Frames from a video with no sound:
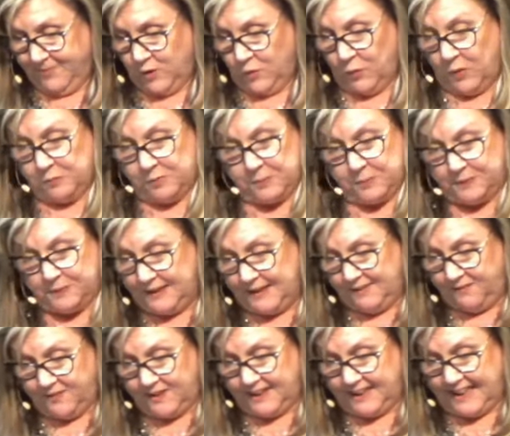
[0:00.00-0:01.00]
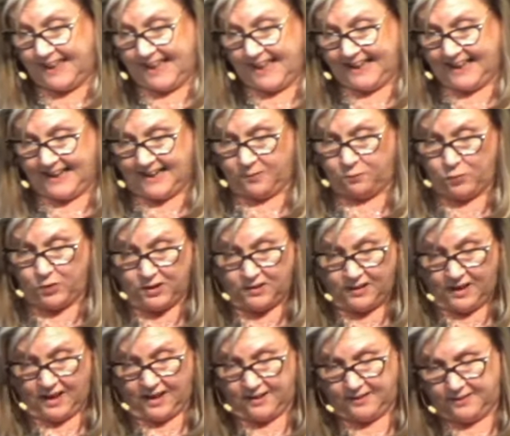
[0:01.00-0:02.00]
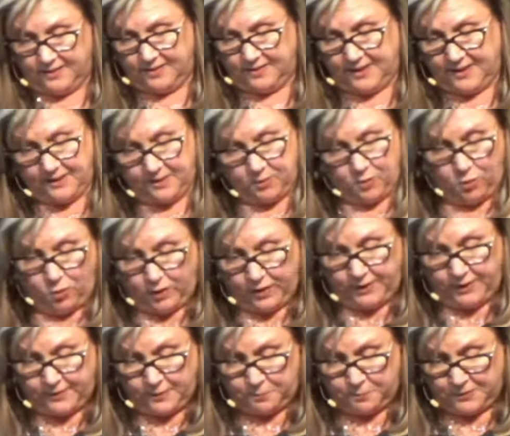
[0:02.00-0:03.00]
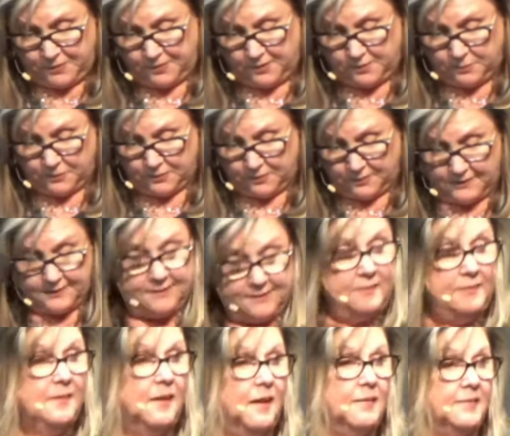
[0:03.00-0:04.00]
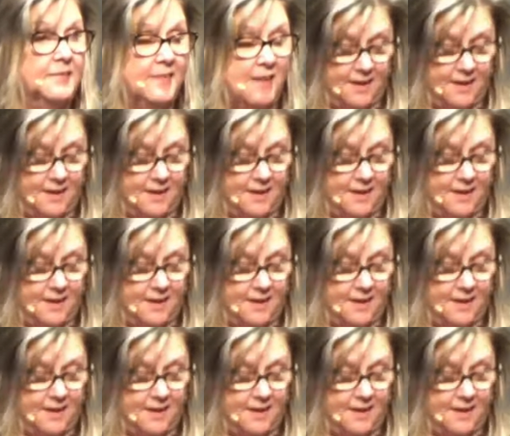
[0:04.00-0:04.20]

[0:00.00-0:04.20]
When we believe that it cannot and will not, then according to principle, it does